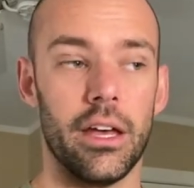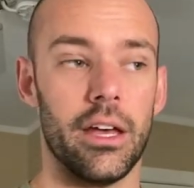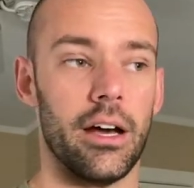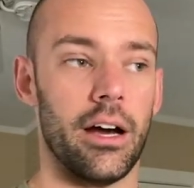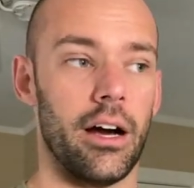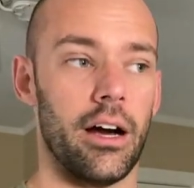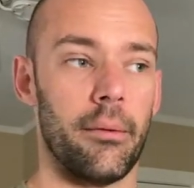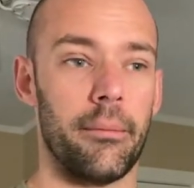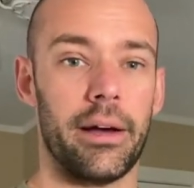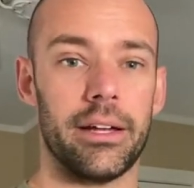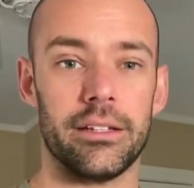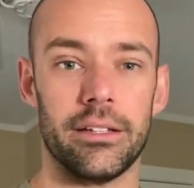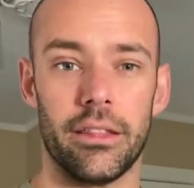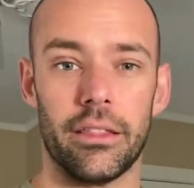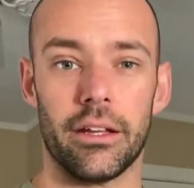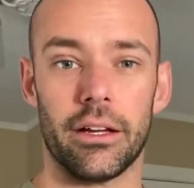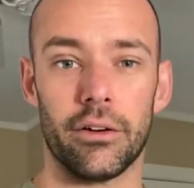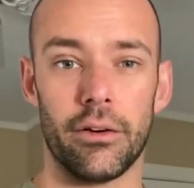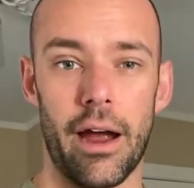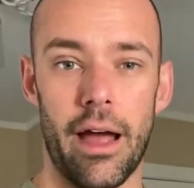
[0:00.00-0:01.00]
I did
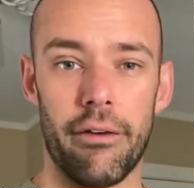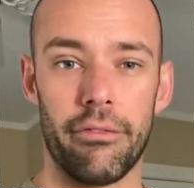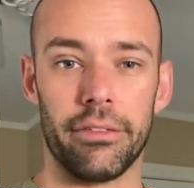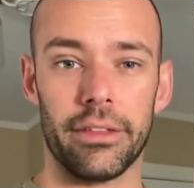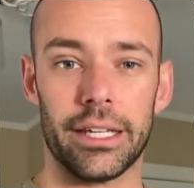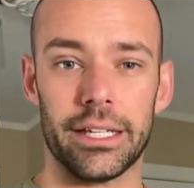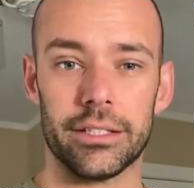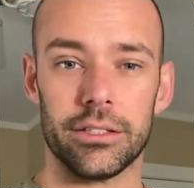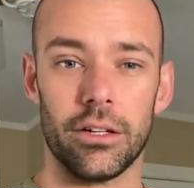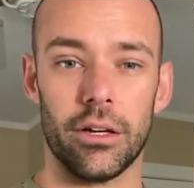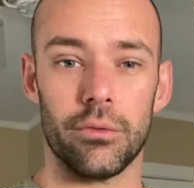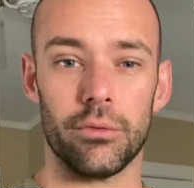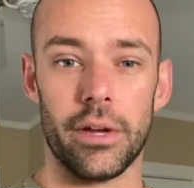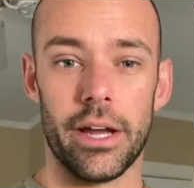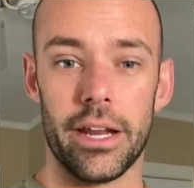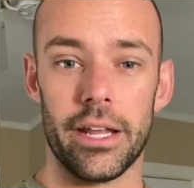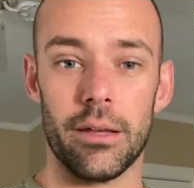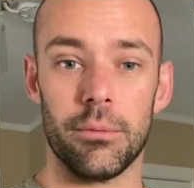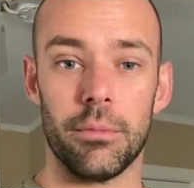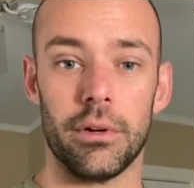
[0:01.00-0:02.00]
the Graphics
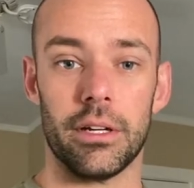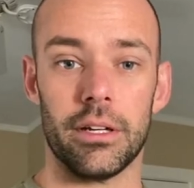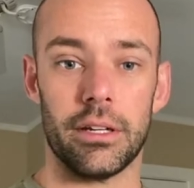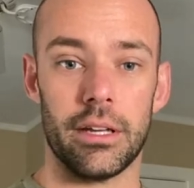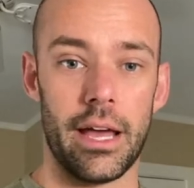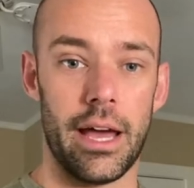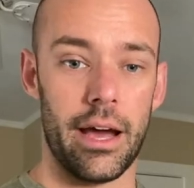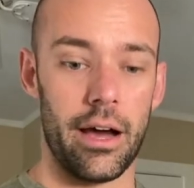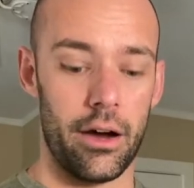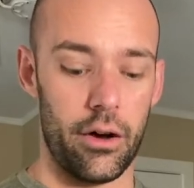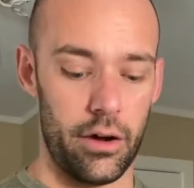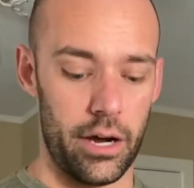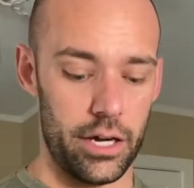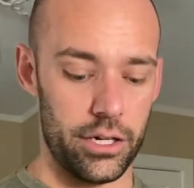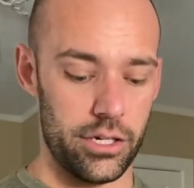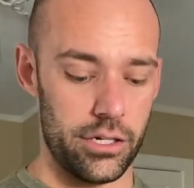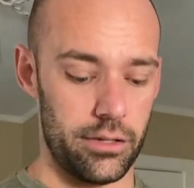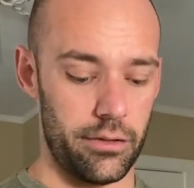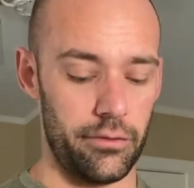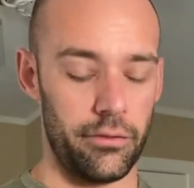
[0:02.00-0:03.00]
already, but now I
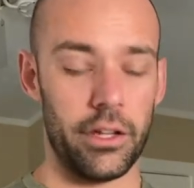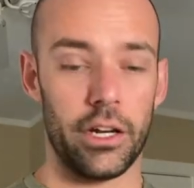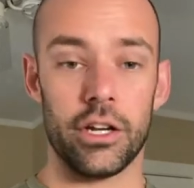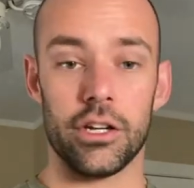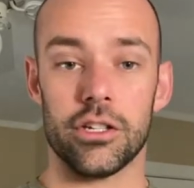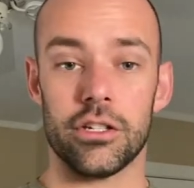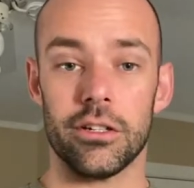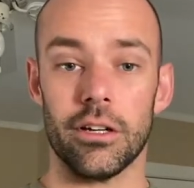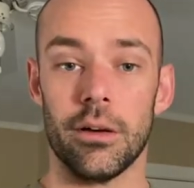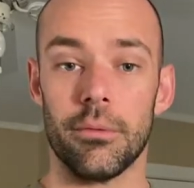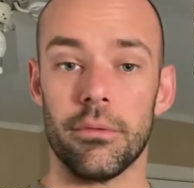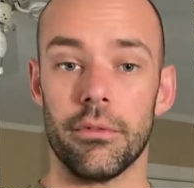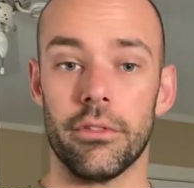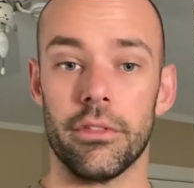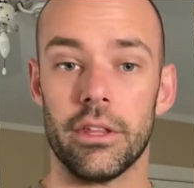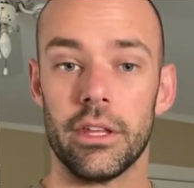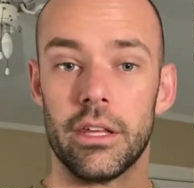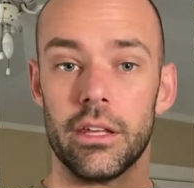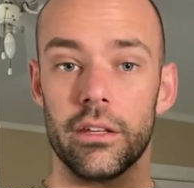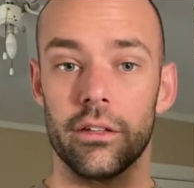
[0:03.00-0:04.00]
just finished up
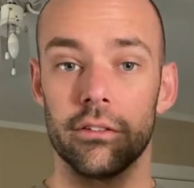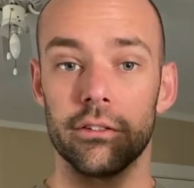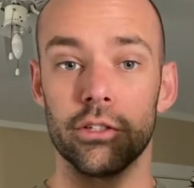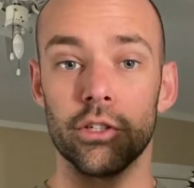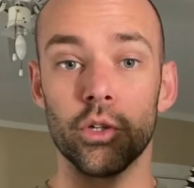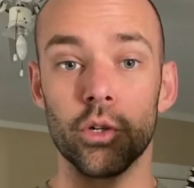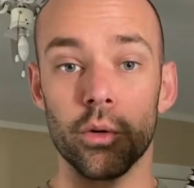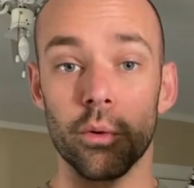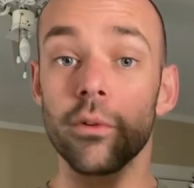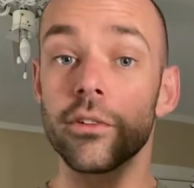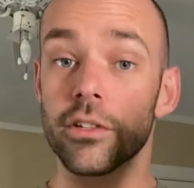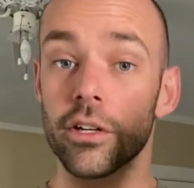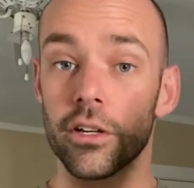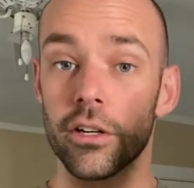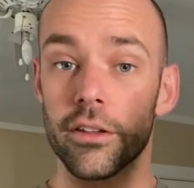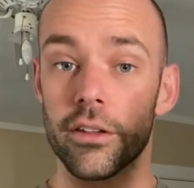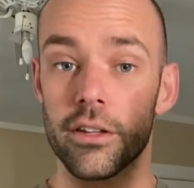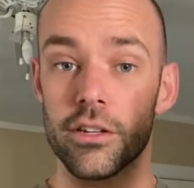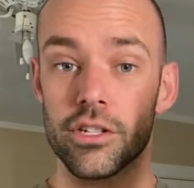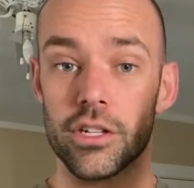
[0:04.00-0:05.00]
the Luke Return
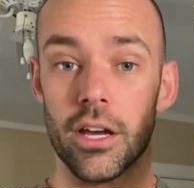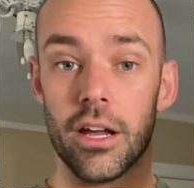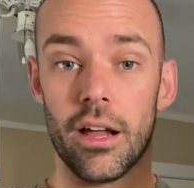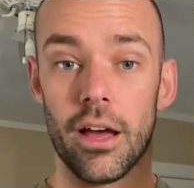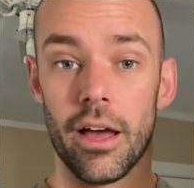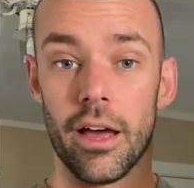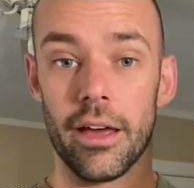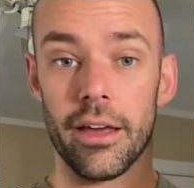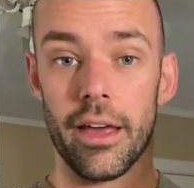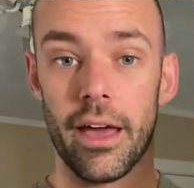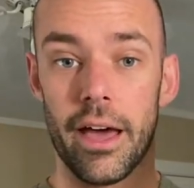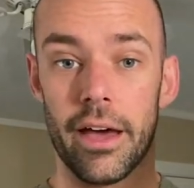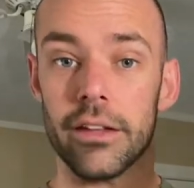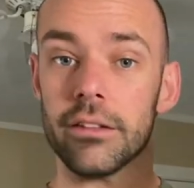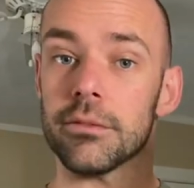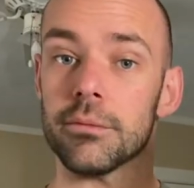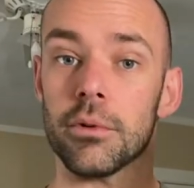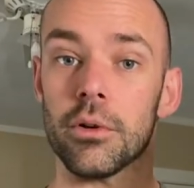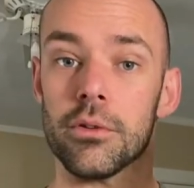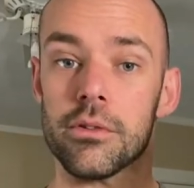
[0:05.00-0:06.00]
of the Jedi
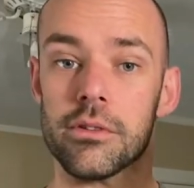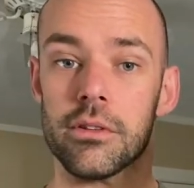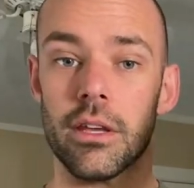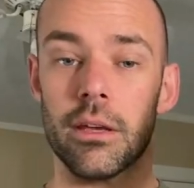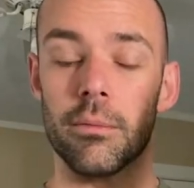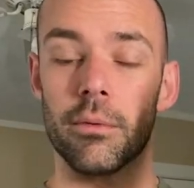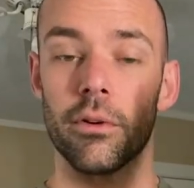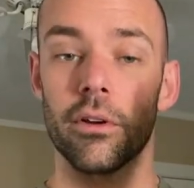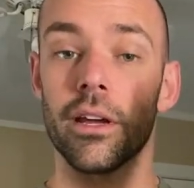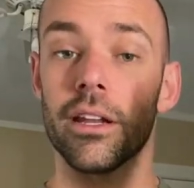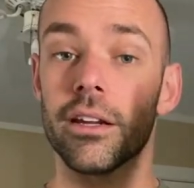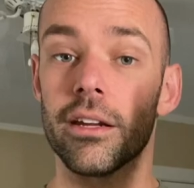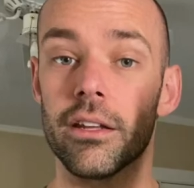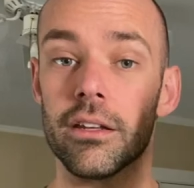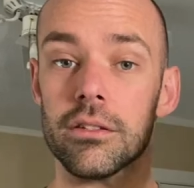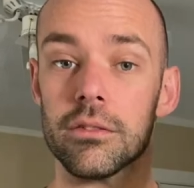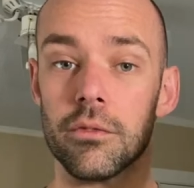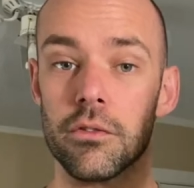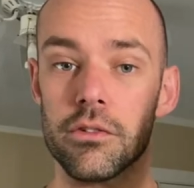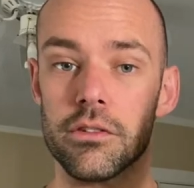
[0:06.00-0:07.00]
Hasbro Saber, and it
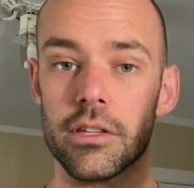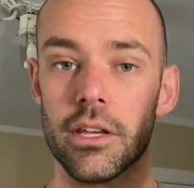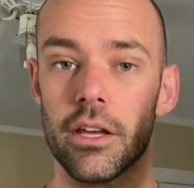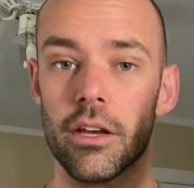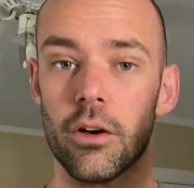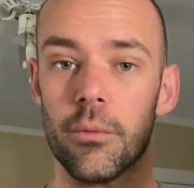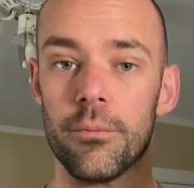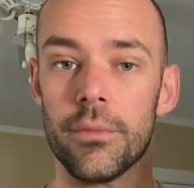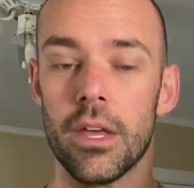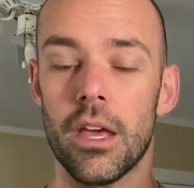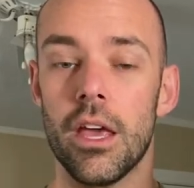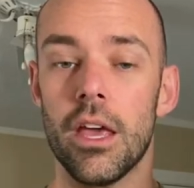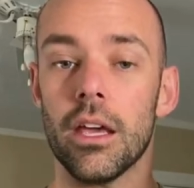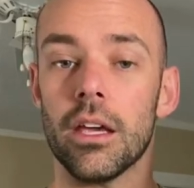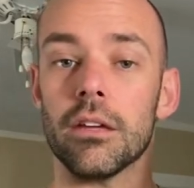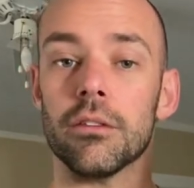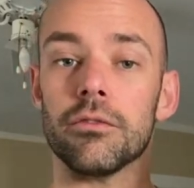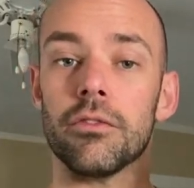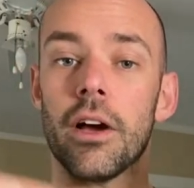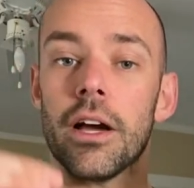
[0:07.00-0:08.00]
is for sale. You
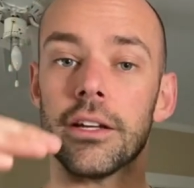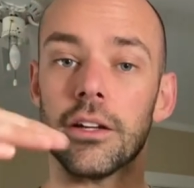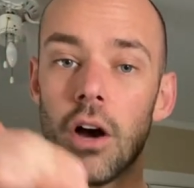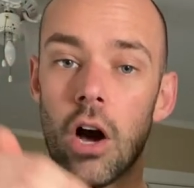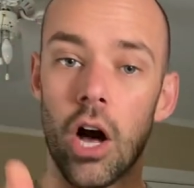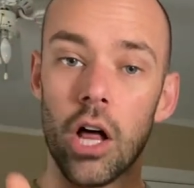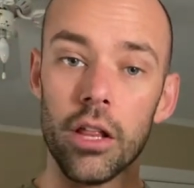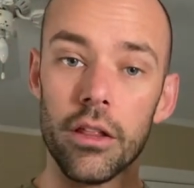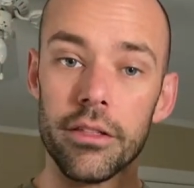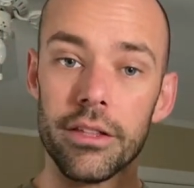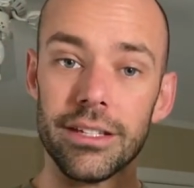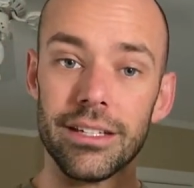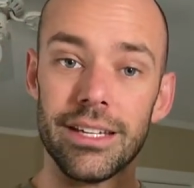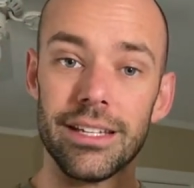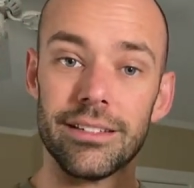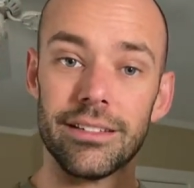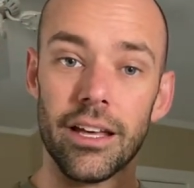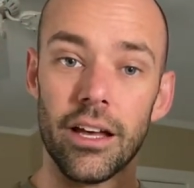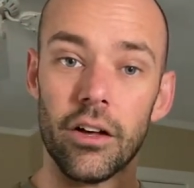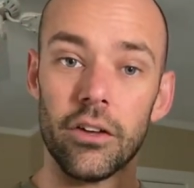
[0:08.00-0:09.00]
can find all of the
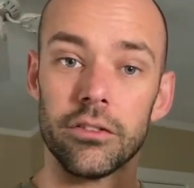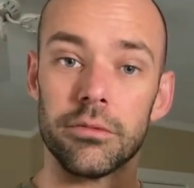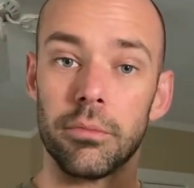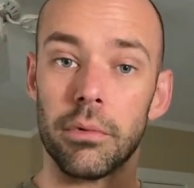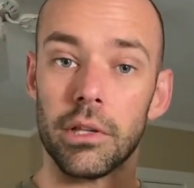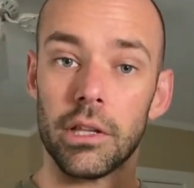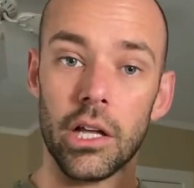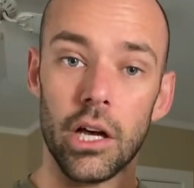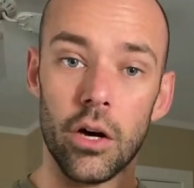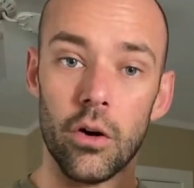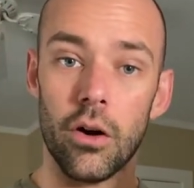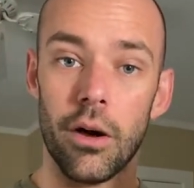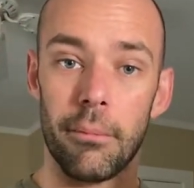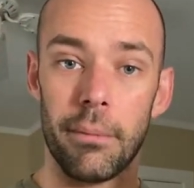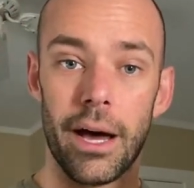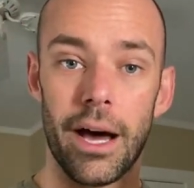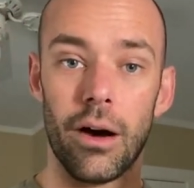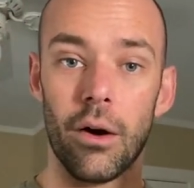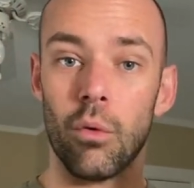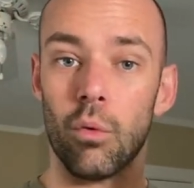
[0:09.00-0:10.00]
details below
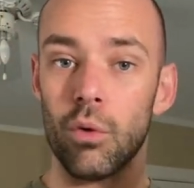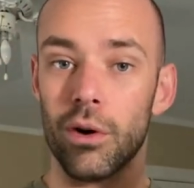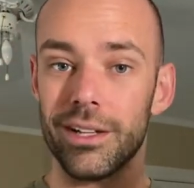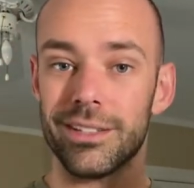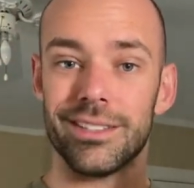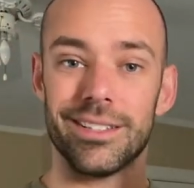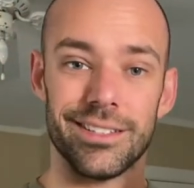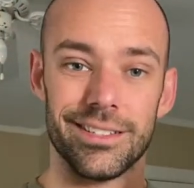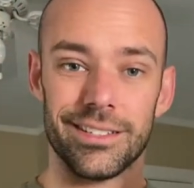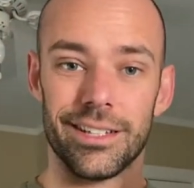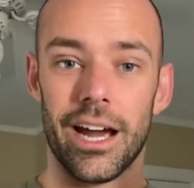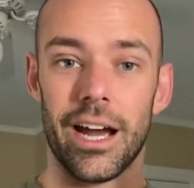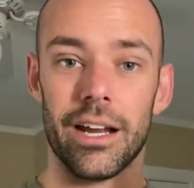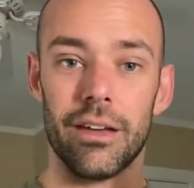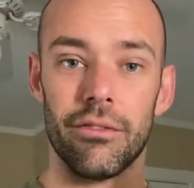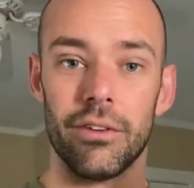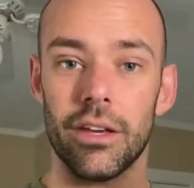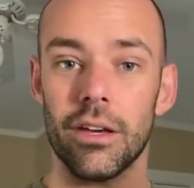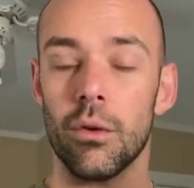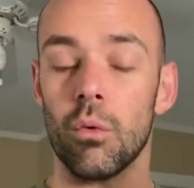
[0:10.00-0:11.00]
about what's inside
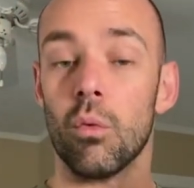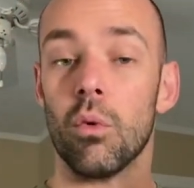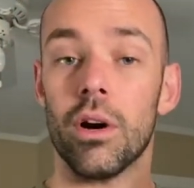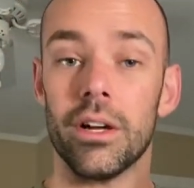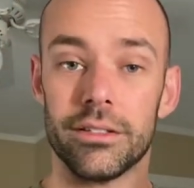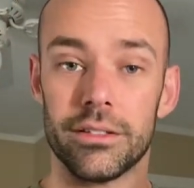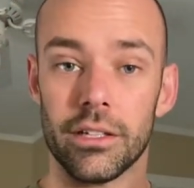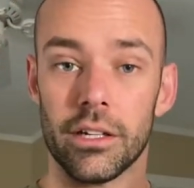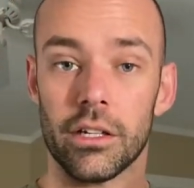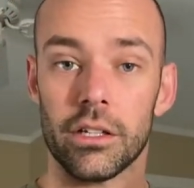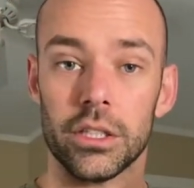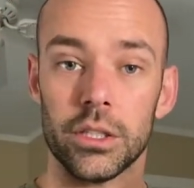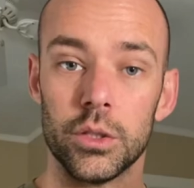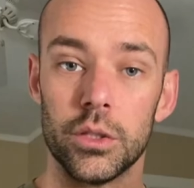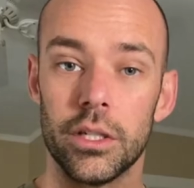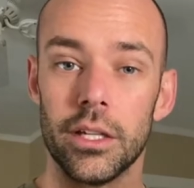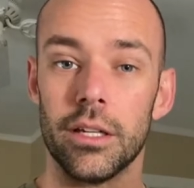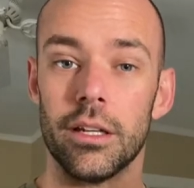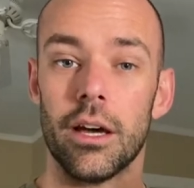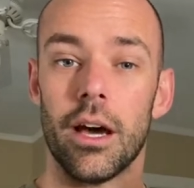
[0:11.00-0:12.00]
of it, what's
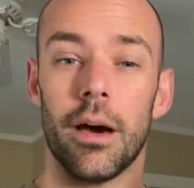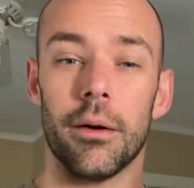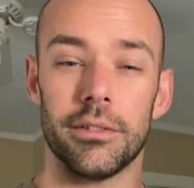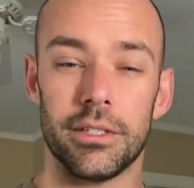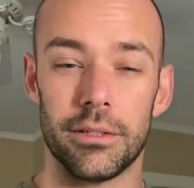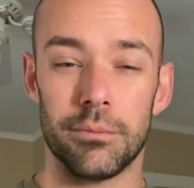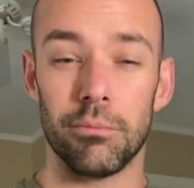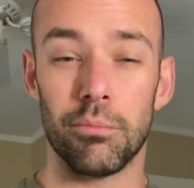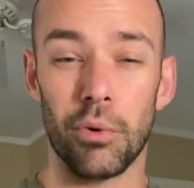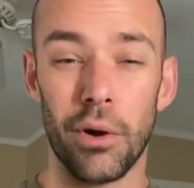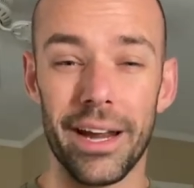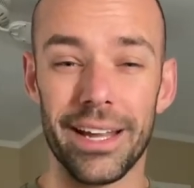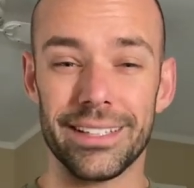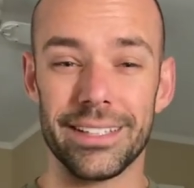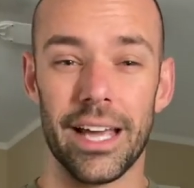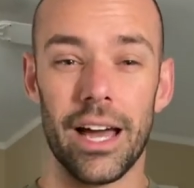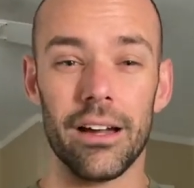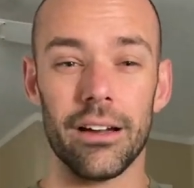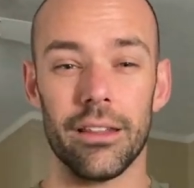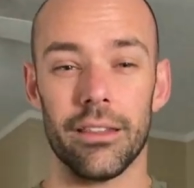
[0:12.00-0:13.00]
included, a
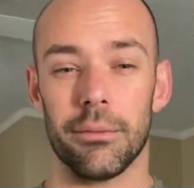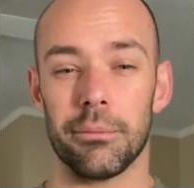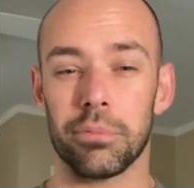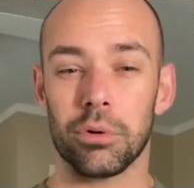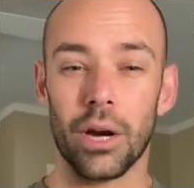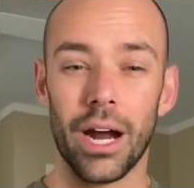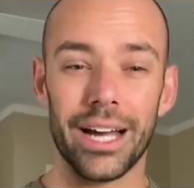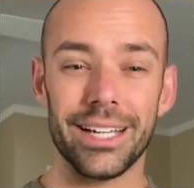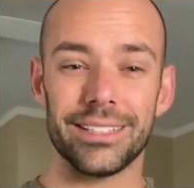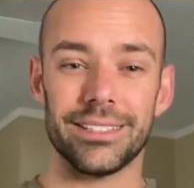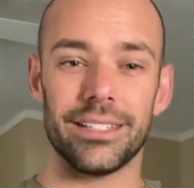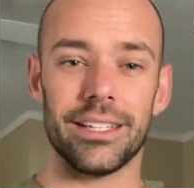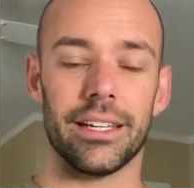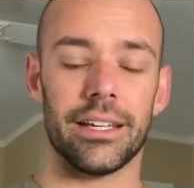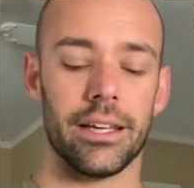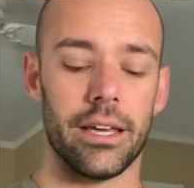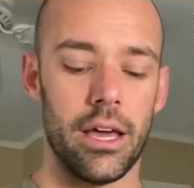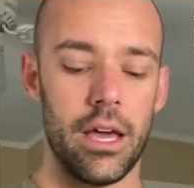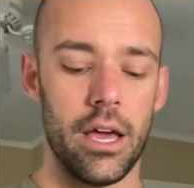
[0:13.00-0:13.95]
breakdown of the pricing,